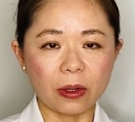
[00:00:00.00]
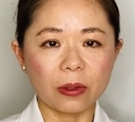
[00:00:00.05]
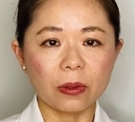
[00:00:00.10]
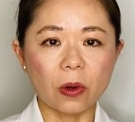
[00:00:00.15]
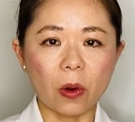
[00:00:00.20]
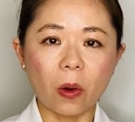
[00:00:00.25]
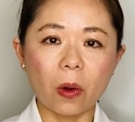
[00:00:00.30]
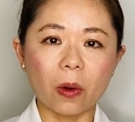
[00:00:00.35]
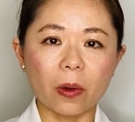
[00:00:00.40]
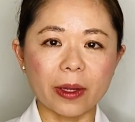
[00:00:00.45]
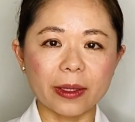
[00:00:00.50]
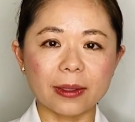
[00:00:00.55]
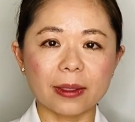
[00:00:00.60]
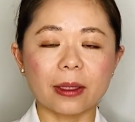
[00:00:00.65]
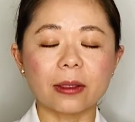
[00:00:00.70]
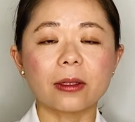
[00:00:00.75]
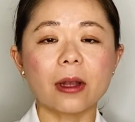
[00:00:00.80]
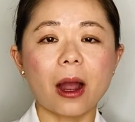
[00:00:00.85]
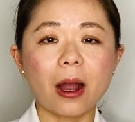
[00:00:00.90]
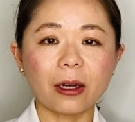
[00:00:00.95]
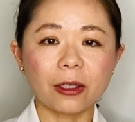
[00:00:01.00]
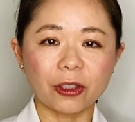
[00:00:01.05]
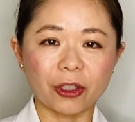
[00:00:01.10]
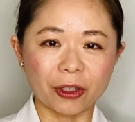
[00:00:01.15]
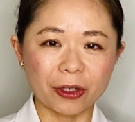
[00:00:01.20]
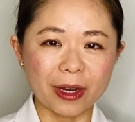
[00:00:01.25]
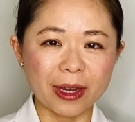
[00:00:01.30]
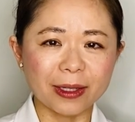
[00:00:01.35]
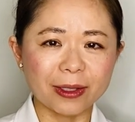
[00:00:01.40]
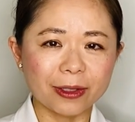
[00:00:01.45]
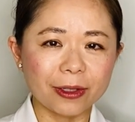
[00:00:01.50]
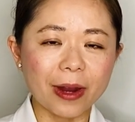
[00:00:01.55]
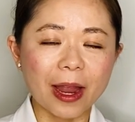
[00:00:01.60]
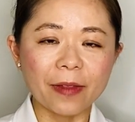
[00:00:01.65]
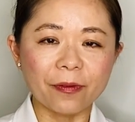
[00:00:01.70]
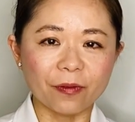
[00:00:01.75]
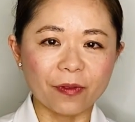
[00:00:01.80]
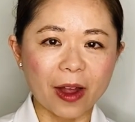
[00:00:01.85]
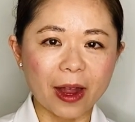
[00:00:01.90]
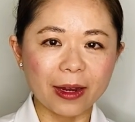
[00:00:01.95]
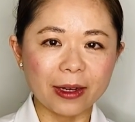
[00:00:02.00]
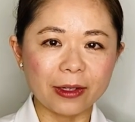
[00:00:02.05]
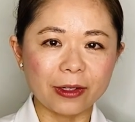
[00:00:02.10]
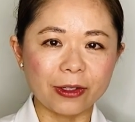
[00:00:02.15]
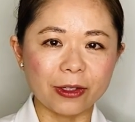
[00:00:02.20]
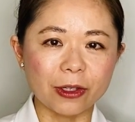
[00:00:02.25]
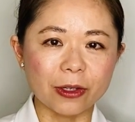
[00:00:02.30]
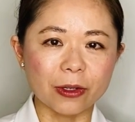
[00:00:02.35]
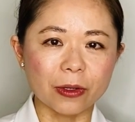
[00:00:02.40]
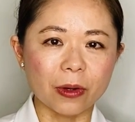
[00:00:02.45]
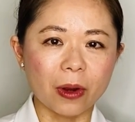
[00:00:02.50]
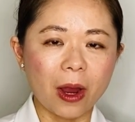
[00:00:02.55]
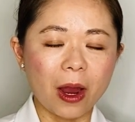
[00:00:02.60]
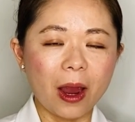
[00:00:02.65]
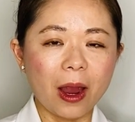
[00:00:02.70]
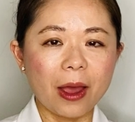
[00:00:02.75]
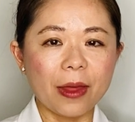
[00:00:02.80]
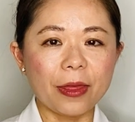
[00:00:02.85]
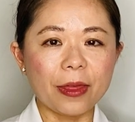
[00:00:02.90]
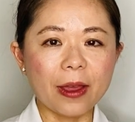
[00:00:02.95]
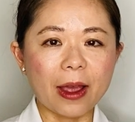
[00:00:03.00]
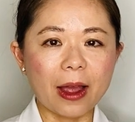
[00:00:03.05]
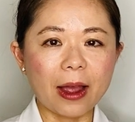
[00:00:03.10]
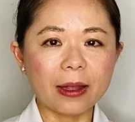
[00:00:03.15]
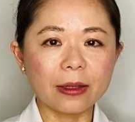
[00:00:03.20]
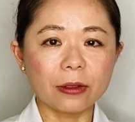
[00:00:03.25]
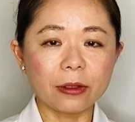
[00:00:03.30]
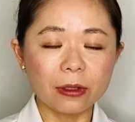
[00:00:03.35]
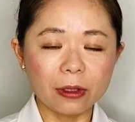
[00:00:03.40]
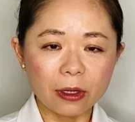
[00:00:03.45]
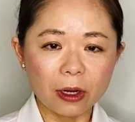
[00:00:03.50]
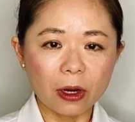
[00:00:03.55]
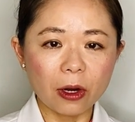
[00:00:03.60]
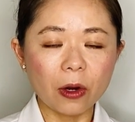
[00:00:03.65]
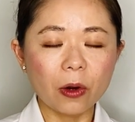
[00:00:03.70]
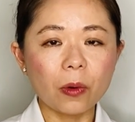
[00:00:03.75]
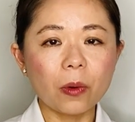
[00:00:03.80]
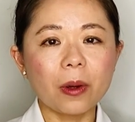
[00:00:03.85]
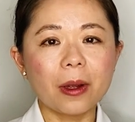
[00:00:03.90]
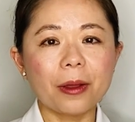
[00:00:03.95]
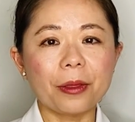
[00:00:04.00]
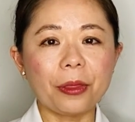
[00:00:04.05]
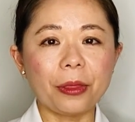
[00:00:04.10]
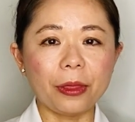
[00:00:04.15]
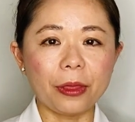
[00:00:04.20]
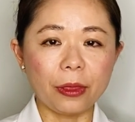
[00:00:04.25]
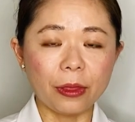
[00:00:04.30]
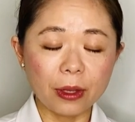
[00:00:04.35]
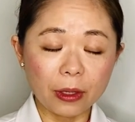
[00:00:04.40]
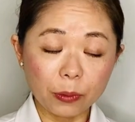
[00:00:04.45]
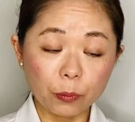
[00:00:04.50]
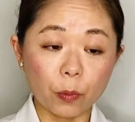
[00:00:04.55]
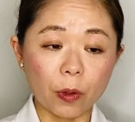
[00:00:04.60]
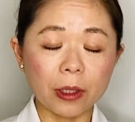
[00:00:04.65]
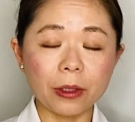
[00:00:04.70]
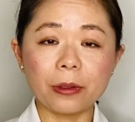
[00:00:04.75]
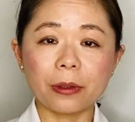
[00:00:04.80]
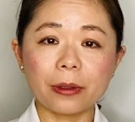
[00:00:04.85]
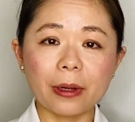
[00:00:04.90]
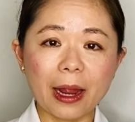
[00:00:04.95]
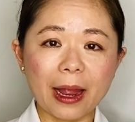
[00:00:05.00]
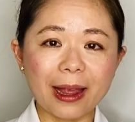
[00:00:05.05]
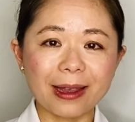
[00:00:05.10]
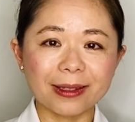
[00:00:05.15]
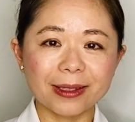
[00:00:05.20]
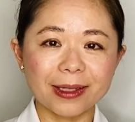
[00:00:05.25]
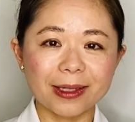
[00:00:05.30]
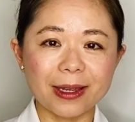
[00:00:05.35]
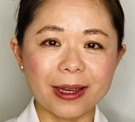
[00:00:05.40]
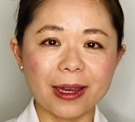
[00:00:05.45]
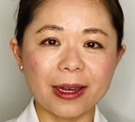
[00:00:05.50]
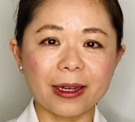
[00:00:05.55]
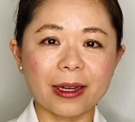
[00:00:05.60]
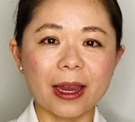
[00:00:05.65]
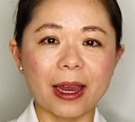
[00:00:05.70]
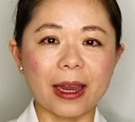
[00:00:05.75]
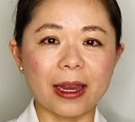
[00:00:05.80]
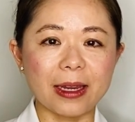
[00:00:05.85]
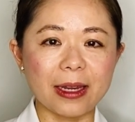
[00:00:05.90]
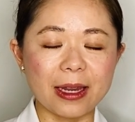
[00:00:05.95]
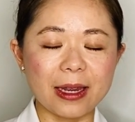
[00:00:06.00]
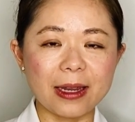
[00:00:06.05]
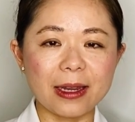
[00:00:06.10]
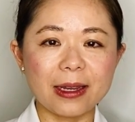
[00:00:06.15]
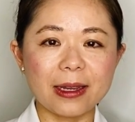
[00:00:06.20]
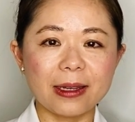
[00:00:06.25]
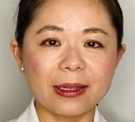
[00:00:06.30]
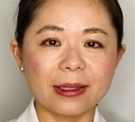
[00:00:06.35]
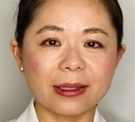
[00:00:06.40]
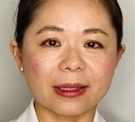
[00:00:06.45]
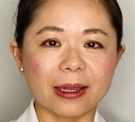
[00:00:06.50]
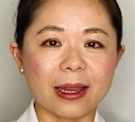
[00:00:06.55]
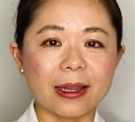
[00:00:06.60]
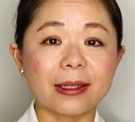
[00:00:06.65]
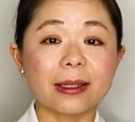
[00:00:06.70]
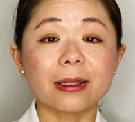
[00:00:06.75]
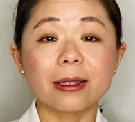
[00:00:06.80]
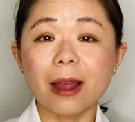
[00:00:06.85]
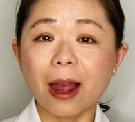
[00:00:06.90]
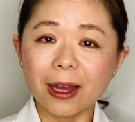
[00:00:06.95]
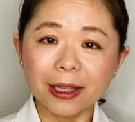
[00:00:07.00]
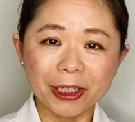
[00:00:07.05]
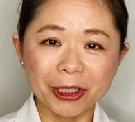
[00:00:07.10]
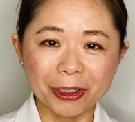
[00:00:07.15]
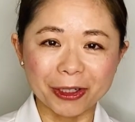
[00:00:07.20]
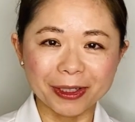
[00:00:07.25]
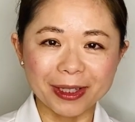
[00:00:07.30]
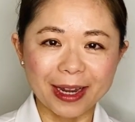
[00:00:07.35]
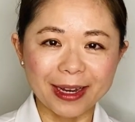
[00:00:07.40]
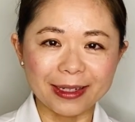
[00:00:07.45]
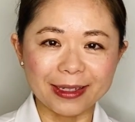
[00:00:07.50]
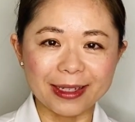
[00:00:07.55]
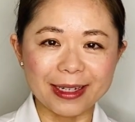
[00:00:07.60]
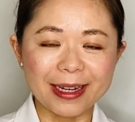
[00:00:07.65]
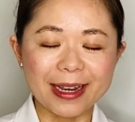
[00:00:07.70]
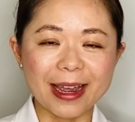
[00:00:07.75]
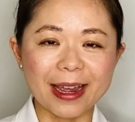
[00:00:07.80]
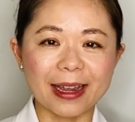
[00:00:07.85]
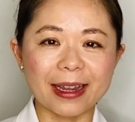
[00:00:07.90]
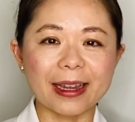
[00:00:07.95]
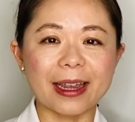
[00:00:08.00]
goal as a doctor is to advise you that no, that what you're asking is not a good idea,